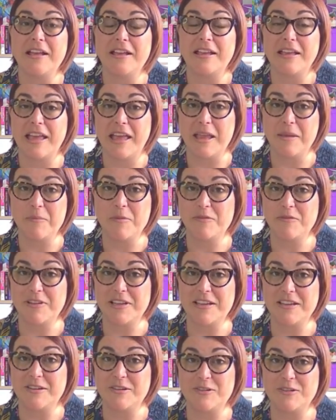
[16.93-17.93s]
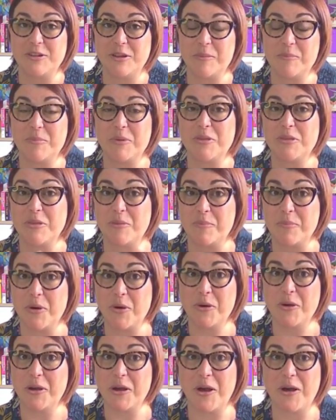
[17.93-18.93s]
Game of Leadership, the
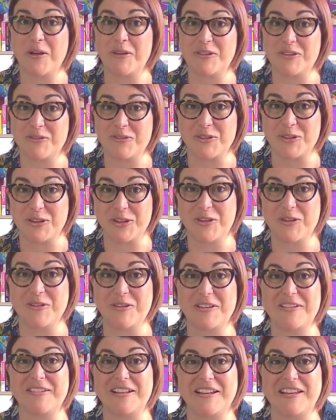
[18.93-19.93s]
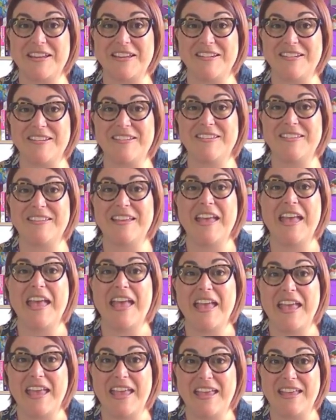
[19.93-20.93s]
podcast for curious leaders,
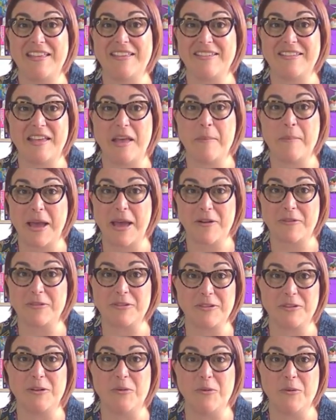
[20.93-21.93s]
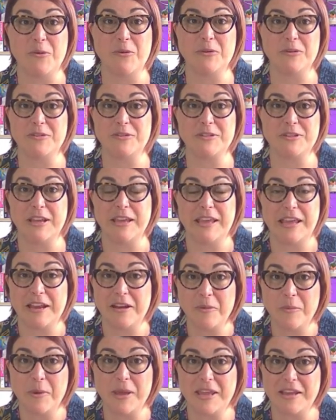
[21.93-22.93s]
is about to launch in
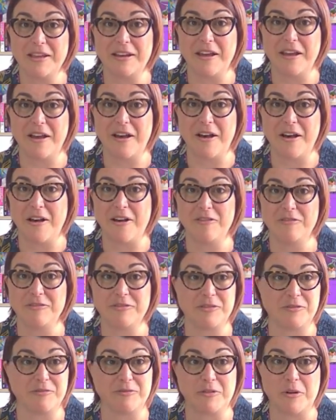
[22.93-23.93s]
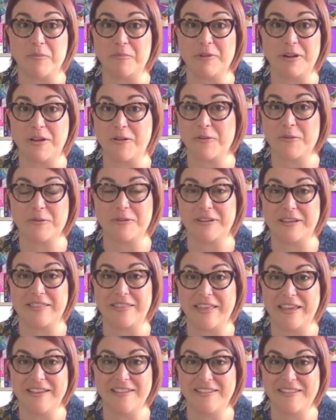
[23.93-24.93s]
a week and a half from recording
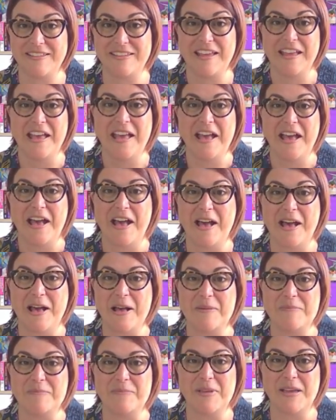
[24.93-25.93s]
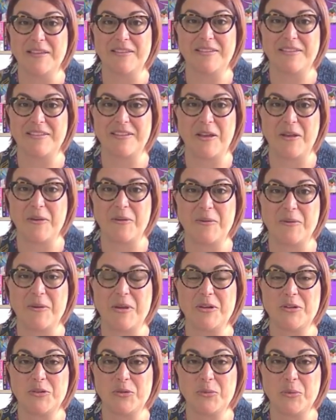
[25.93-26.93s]
this. Um, so
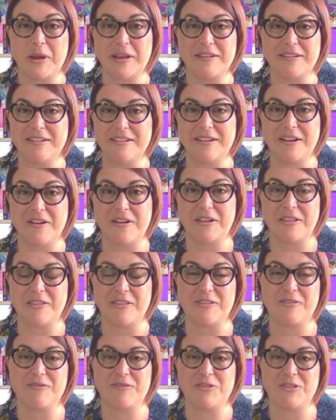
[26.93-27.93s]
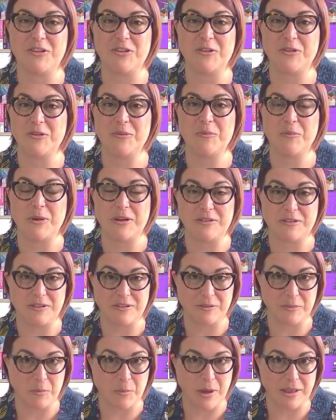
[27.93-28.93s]
twenty-ninth of June, which
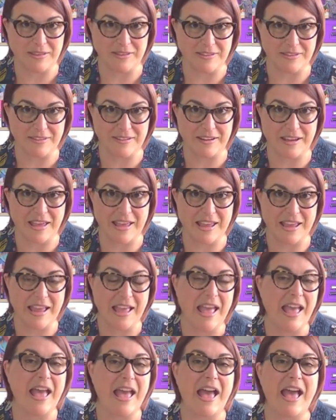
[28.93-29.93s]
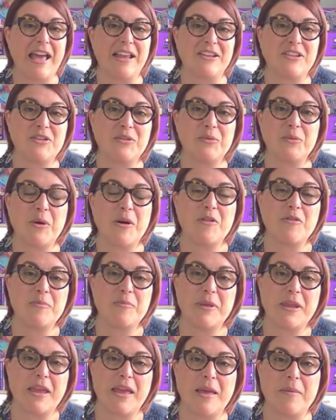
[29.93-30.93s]
is a Wednesday at twelve
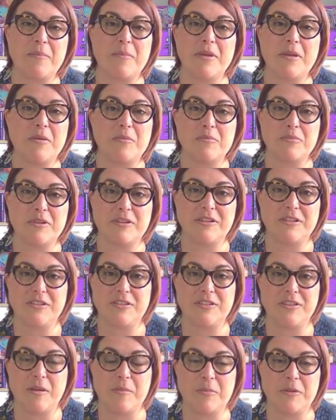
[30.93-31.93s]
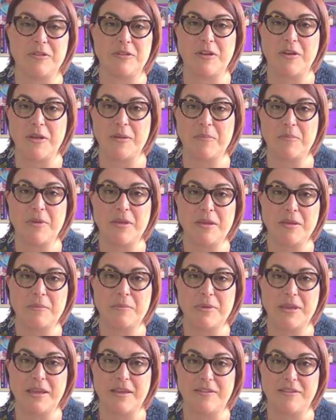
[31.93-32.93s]
p m British Summertime,
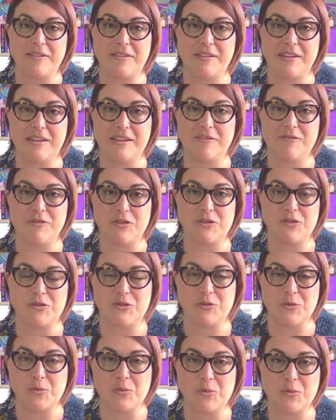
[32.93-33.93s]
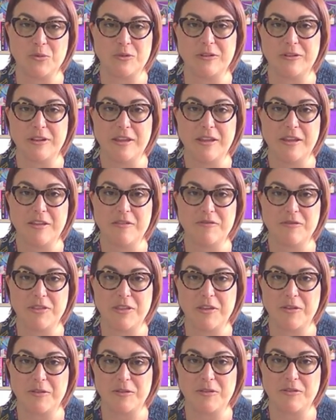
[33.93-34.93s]
B S T for short, for
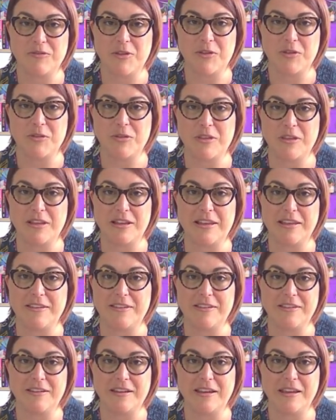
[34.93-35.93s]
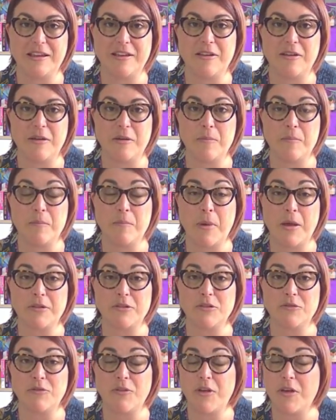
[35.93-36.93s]
those of you that are listening
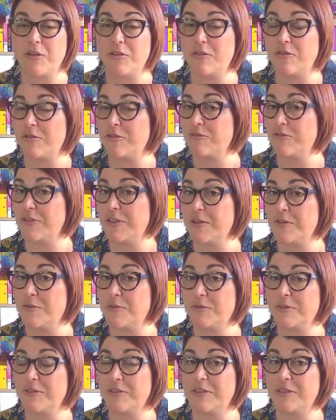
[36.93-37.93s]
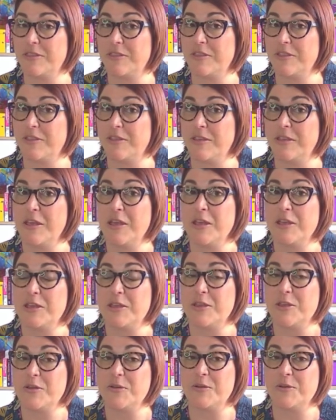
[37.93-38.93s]
much further afield than the
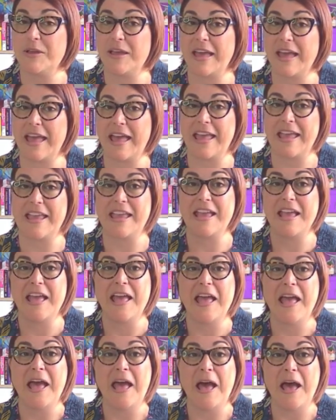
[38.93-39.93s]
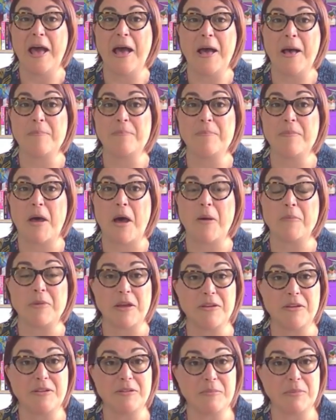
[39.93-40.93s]
U K. Um, I'm
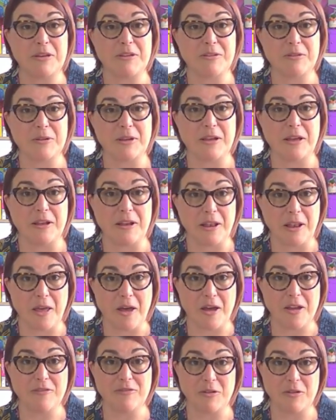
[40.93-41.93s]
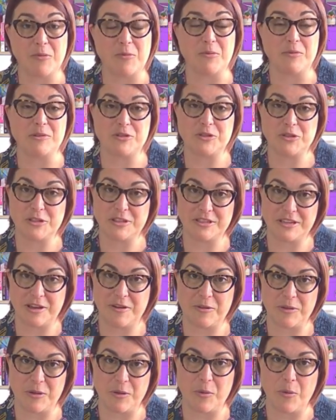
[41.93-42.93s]
going to be doing a live launch to
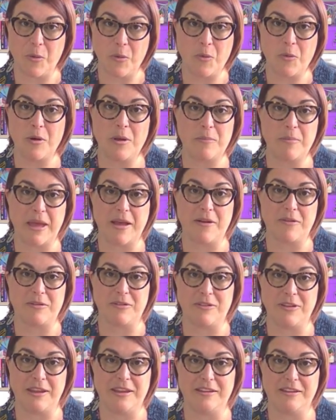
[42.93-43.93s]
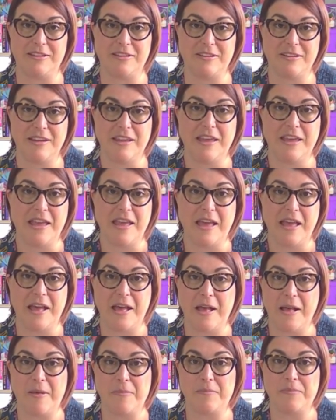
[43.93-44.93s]
tell you all about it.
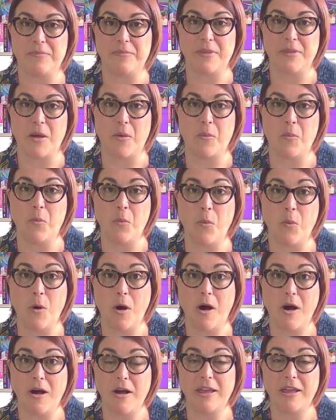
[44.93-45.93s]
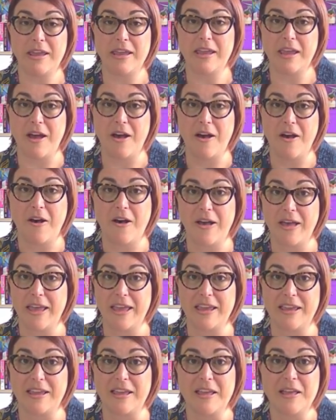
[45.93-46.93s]
Um, why
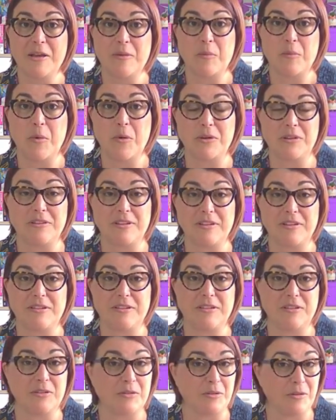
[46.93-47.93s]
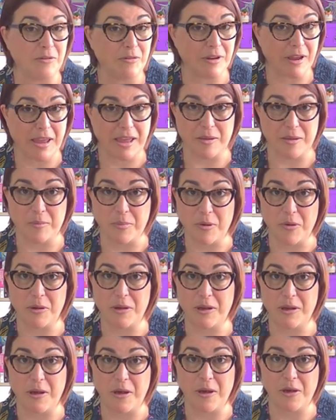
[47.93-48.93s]
I wanted to create a
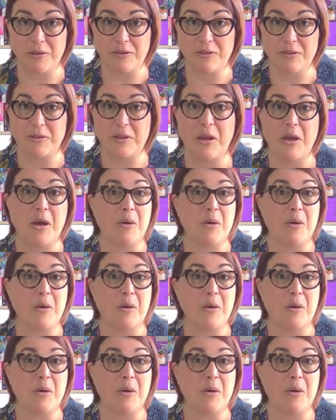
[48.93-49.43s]
podcast,